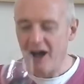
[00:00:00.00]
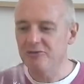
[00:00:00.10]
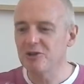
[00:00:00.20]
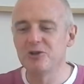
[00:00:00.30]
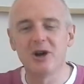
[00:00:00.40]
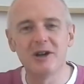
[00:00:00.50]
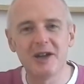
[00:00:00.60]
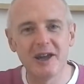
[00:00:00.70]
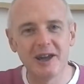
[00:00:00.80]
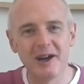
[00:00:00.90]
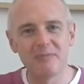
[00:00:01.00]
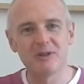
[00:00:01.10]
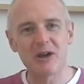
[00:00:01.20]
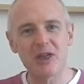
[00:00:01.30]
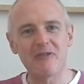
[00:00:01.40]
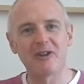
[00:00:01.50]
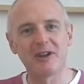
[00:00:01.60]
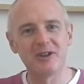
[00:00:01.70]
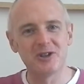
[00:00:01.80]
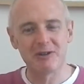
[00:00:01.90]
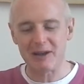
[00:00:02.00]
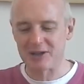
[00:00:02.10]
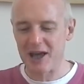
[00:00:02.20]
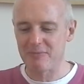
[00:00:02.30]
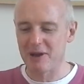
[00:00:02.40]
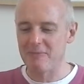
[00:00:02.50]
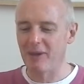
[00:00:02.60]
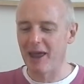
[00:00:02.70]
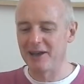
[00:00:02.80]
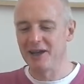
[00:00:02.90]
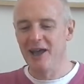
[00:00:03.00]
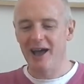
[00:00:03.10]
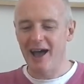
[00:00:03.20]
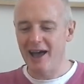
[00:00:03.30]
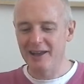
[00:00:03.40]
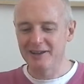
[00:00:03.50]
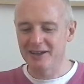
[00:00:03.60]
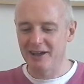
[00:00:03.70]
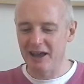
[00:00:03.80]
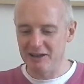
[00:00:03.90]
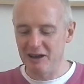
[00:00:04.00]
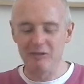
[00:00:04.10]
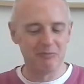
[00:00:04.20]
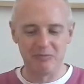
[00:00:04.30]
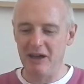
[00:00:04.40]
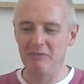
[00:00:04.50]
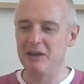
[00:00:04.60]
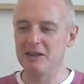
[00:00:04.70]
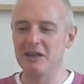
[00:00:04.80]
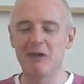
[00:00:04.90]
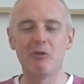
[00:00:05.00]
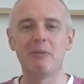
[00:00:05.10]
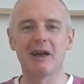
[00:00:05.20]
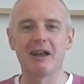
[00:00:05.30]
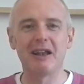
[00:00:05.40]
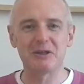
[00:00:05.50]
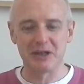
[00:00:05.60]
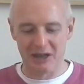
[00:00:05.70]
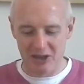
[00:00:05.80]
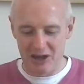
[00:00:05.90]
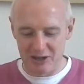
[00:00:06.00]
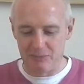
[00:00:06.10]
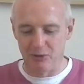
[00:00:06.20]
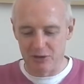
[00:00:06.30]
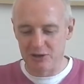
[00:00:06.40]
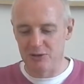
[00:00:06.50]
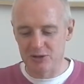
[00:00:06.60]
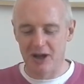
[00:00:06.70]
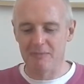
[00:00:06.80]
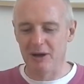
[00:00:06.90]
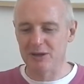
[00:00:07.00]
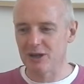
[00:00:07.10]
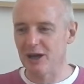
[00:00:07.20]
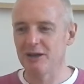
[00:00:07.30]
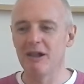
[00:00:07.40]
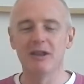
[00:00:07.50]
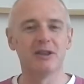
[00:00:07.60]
I've just tried a South African Shiraz Cabernet blend, and it will be a classic thing to put the two side by side.